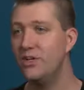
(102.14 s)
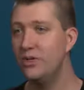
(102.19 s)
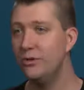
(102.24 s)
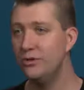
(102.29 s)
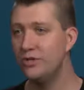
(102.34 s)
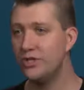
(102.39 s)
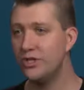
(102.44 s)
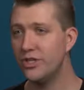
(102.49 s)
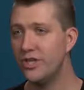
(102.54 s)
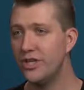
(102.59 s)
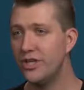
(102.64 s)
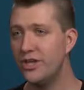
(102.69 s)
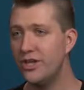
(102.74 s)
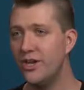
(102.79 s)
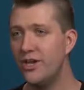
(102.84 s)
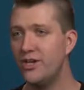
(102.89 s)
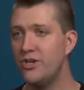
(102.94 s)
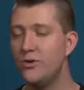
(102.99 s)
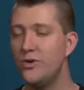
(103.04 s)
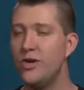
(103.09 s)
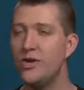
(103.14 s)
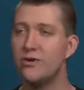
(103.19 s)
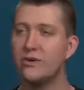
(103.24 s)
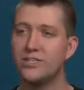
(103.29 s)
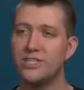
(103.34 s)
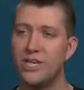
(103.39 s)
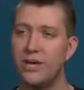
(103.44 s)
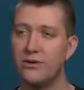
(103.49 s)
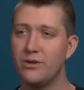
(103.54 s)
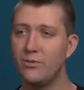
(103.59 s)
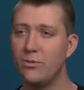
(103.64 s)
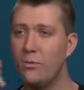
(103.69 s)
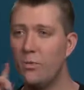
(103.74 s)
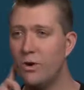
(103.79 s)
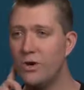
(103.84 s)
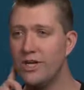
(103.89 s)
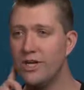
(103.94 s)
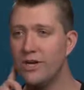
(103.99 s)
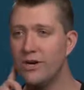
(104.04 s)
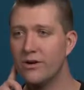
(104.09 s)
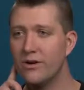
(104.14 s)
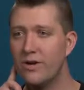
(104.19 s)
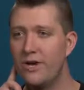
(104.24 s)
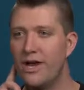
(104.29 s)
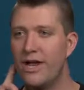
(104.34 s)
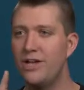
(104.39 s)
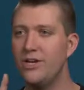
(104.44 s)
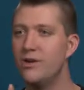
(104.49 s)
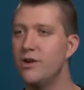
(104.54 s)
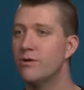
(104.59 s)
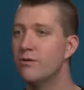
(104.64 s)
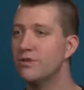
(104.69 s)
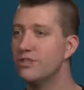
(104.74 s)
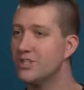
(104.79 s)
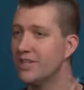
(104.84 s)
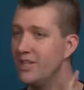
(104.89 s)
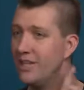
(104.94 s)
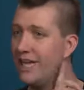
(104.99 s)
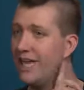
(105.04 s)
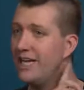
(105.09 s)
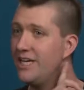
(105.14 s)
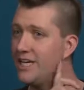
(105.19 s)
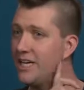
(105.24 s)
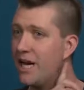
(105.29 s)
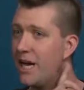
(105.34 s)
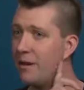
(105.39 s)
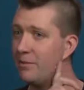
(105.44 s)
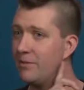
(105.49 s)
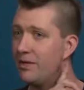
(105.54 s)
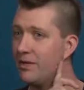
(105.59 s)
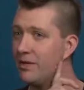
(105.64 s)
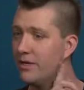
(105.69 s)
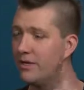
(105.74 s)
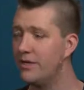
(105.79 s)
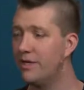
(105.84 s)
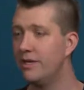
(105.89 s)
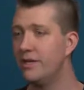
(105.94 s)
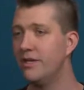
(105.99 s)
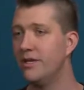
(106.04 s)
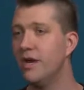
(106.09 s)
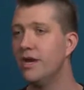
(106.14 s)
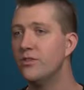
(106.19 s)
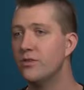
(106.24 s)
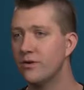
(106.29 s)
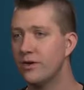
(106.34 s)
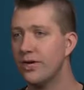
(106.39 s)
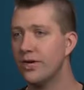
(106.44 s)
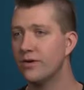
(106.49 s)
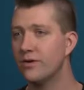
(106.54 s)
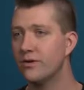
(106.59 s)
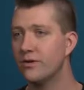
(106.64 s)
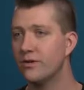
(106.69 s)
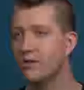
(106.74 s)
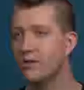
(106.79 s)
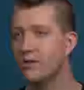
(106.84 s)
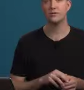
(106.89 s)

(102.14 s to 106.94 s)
Usually, you hear a sound in one ear and you hear a delayed copy in the other ear.